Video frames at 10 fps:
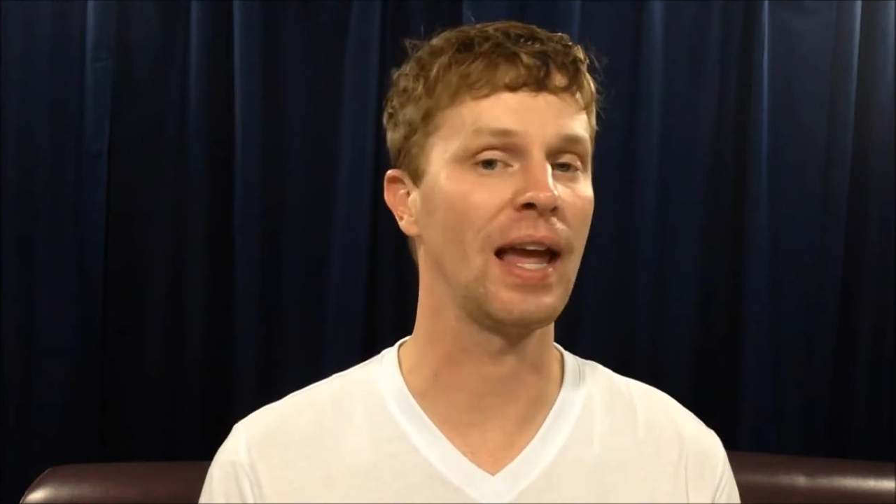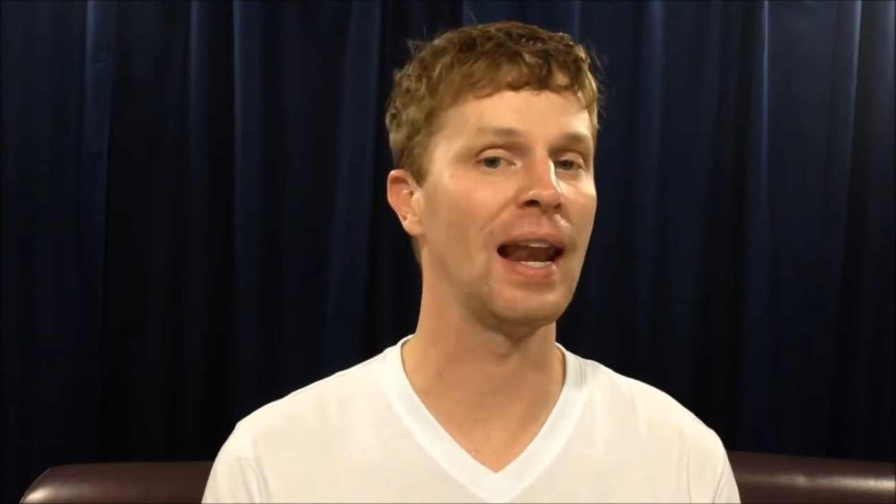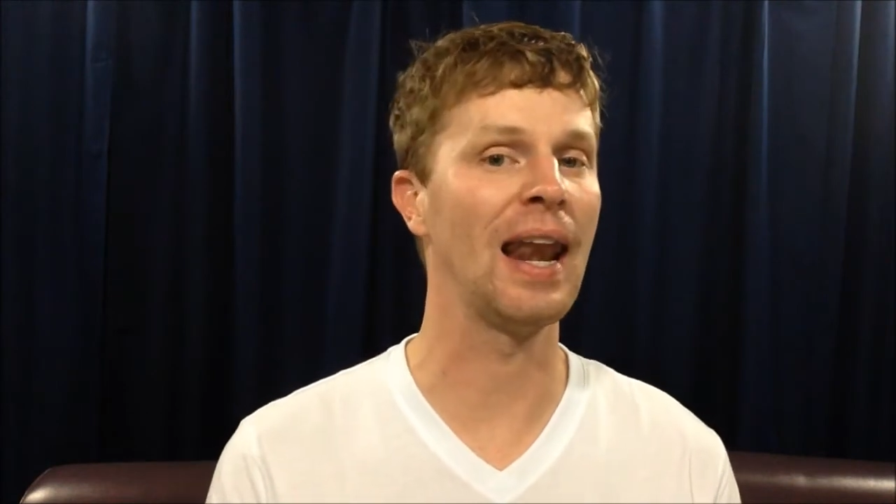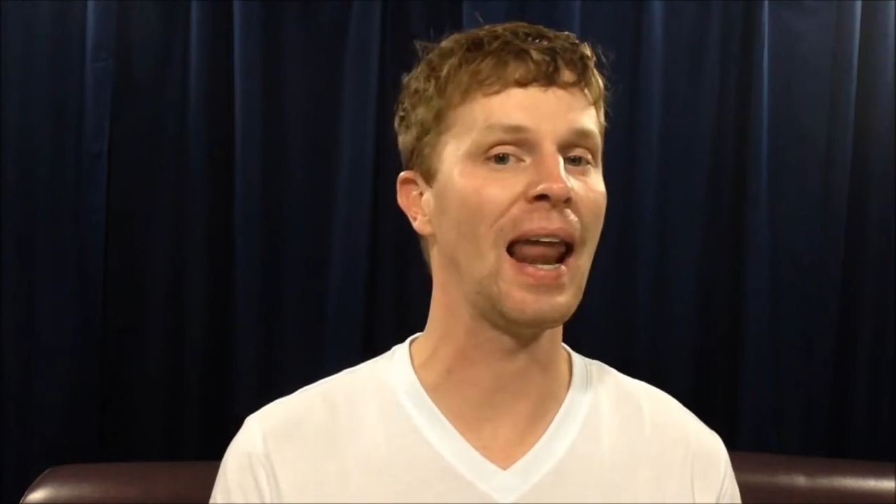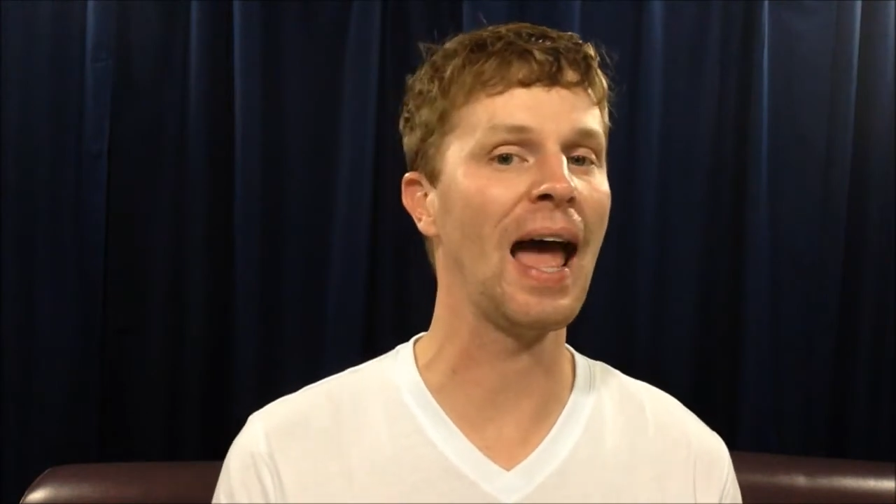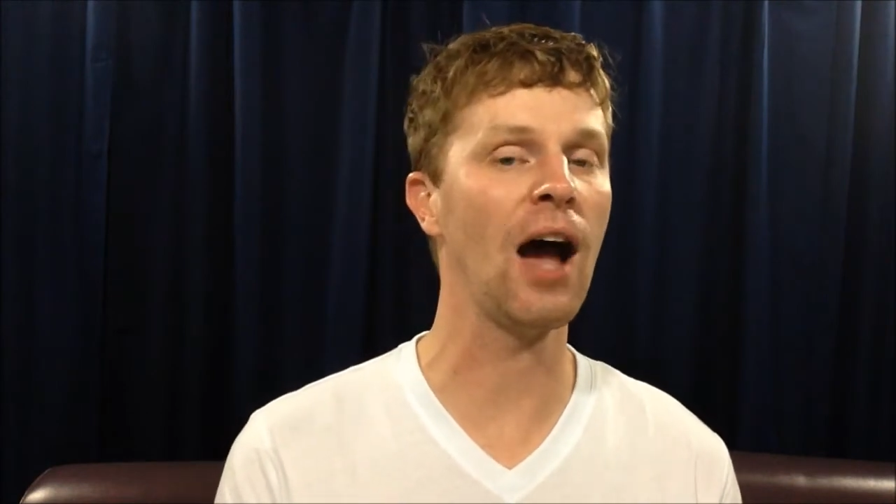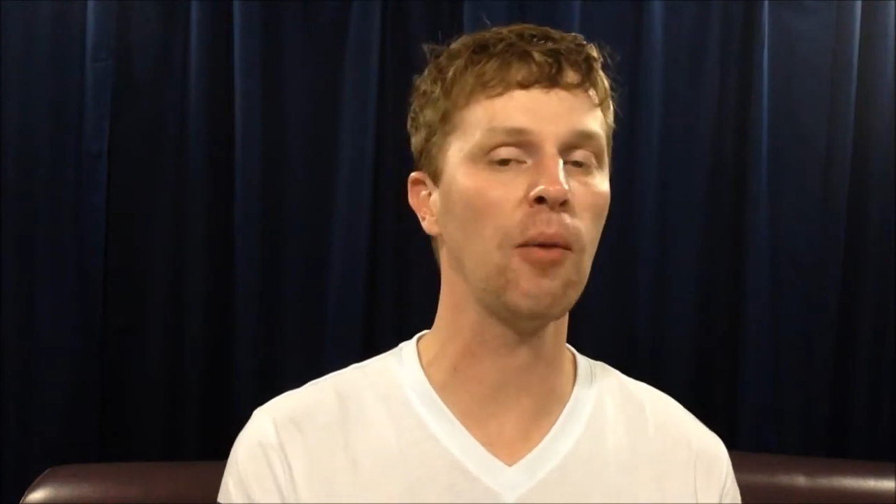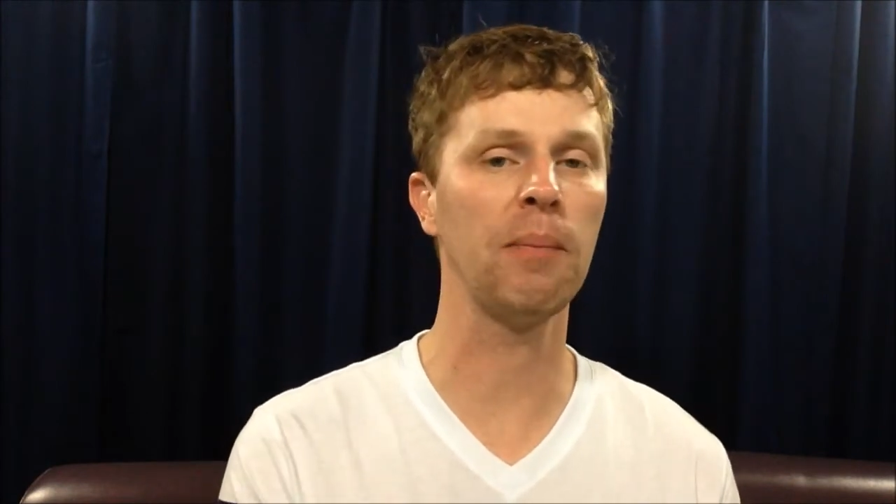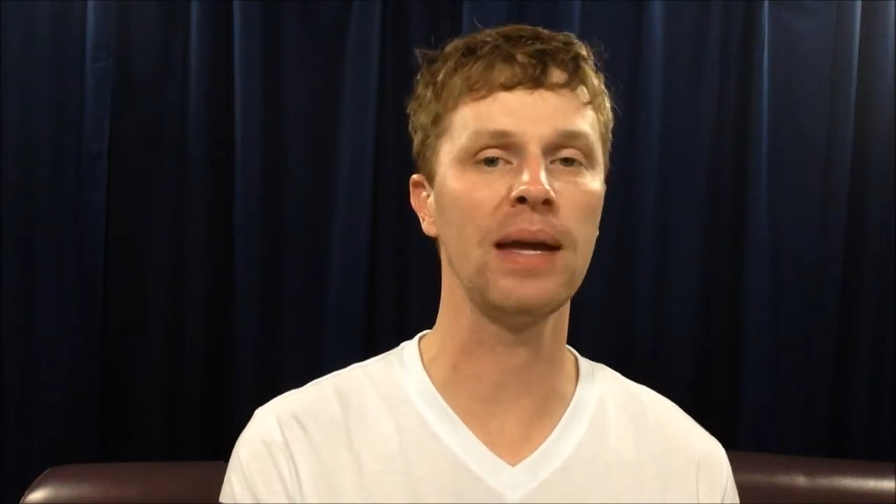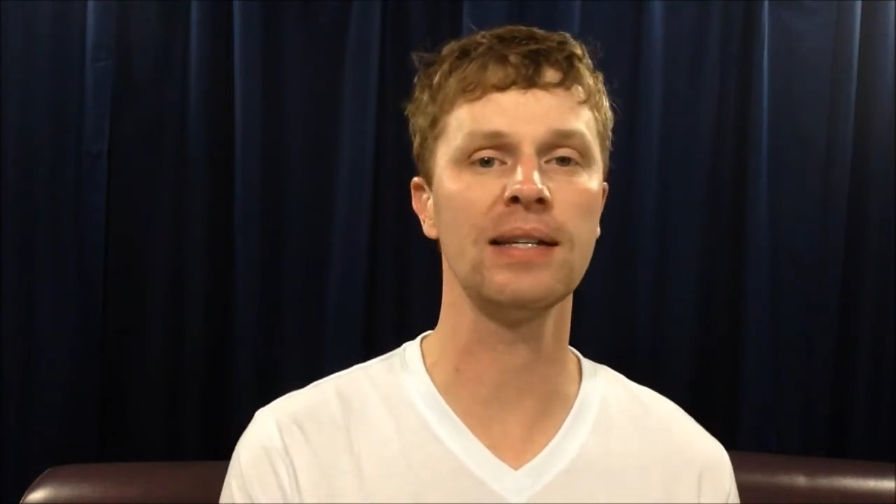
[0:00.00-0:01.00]
And now
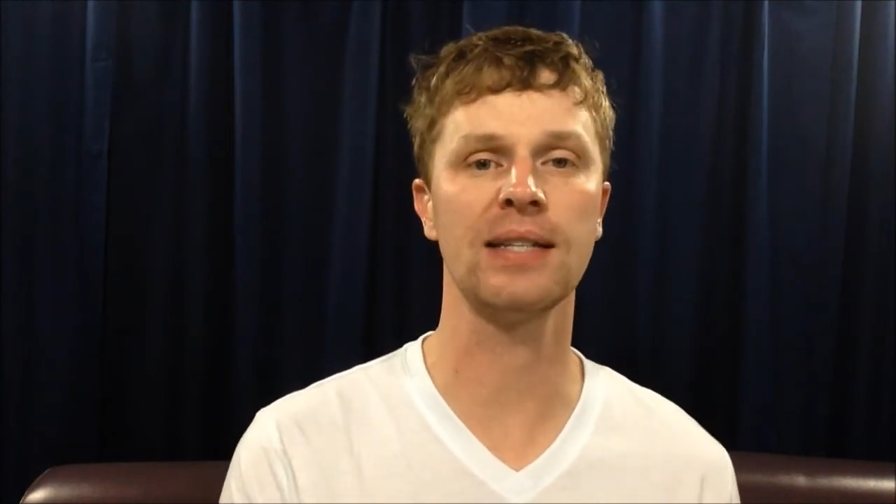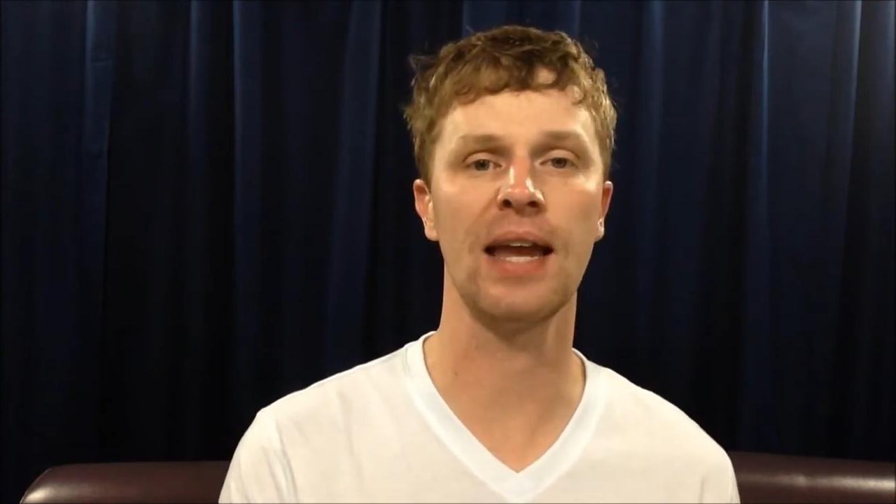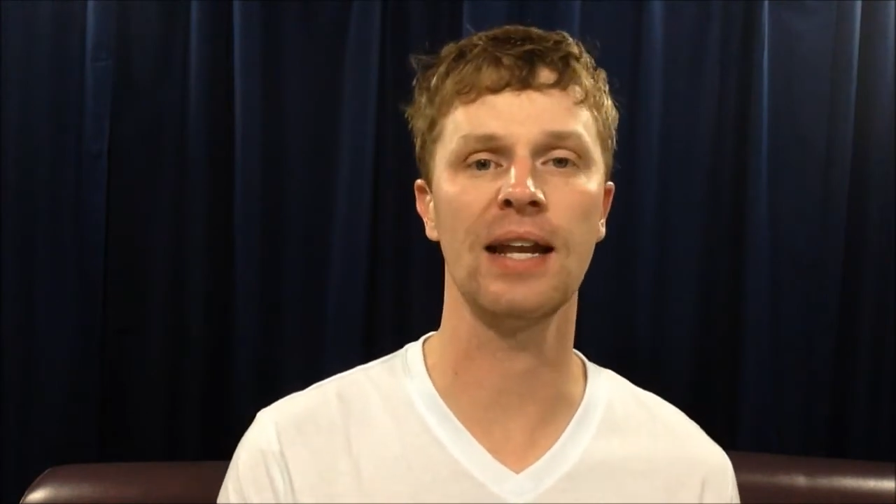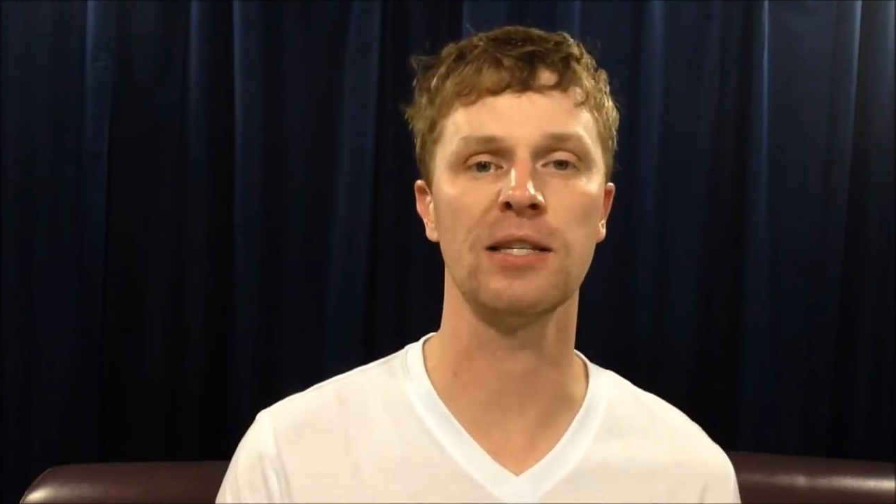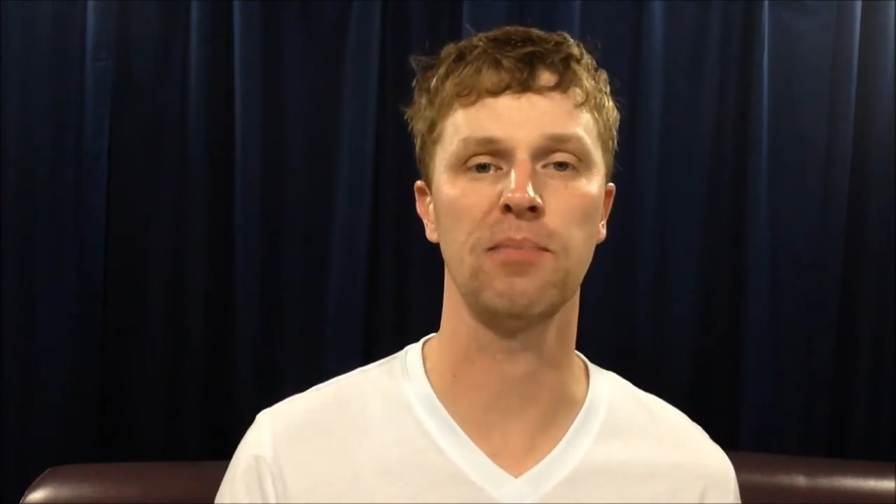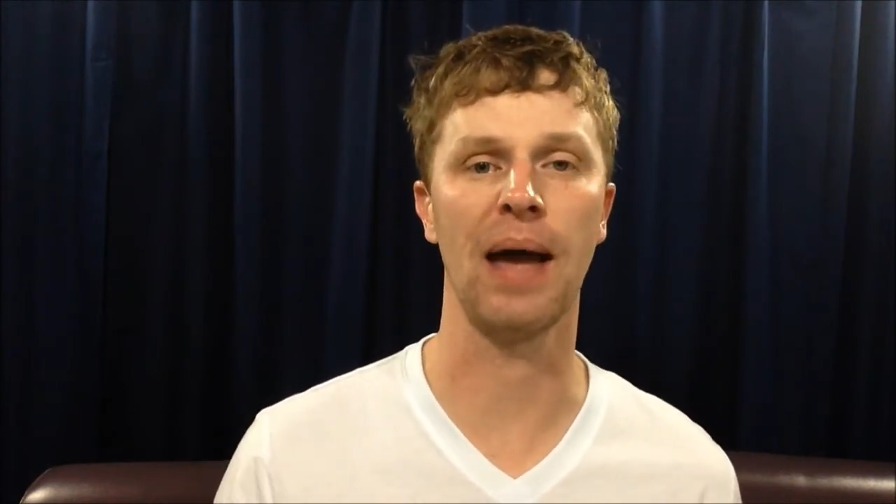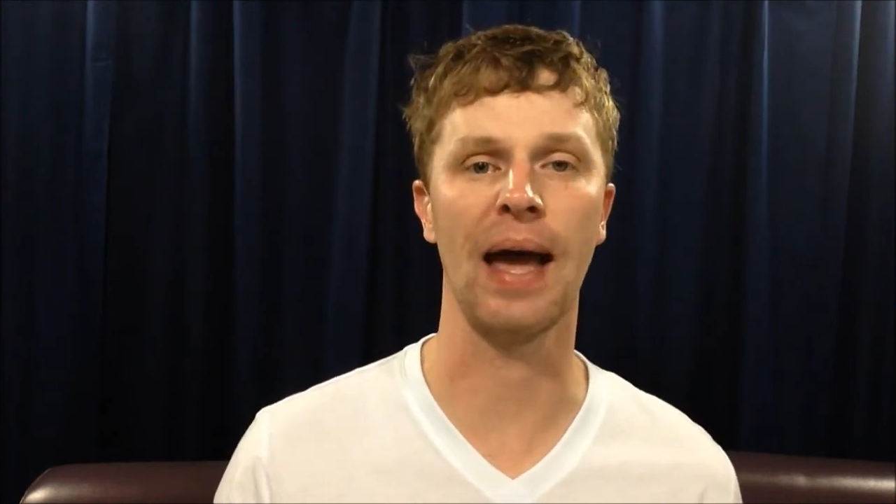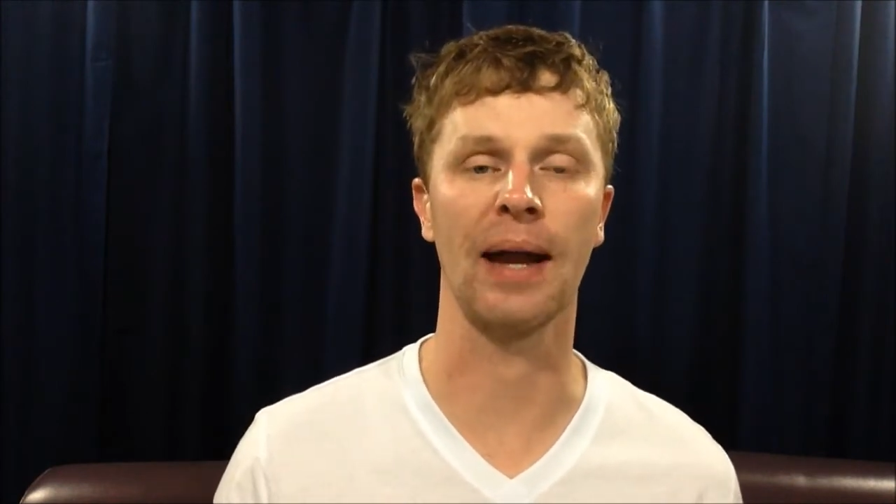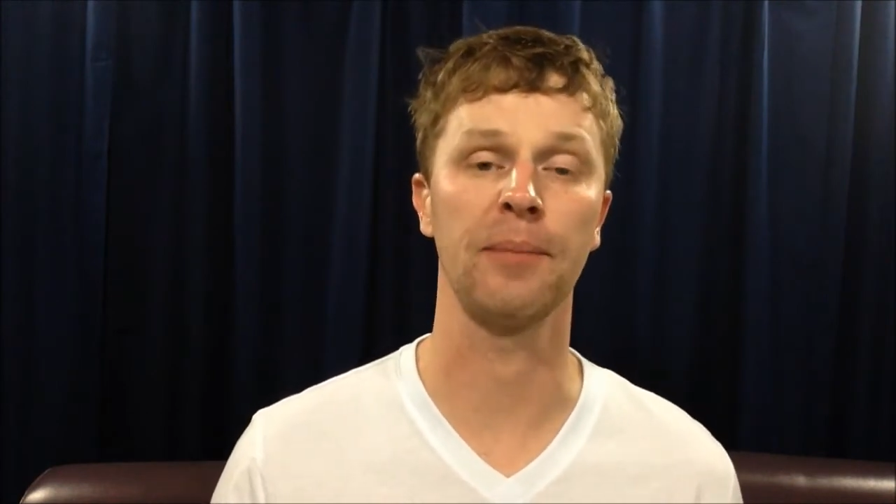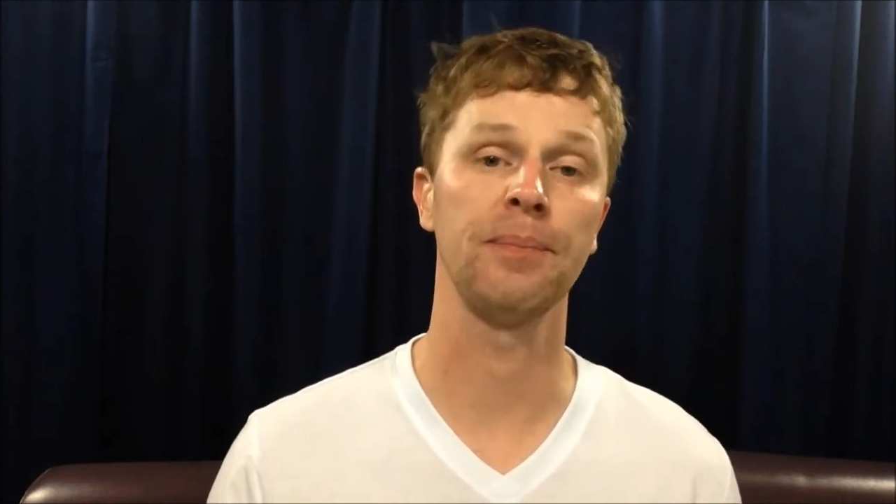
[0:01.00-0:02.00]
Ben Tate is
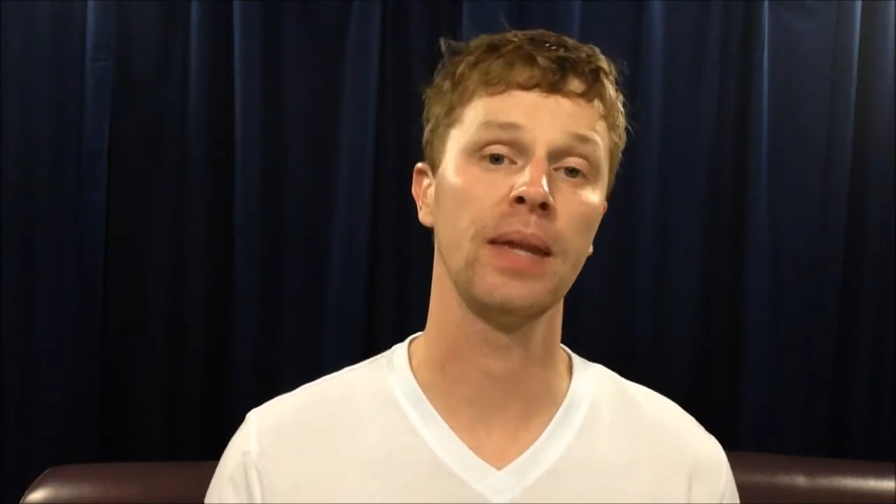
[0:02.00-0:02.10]
back.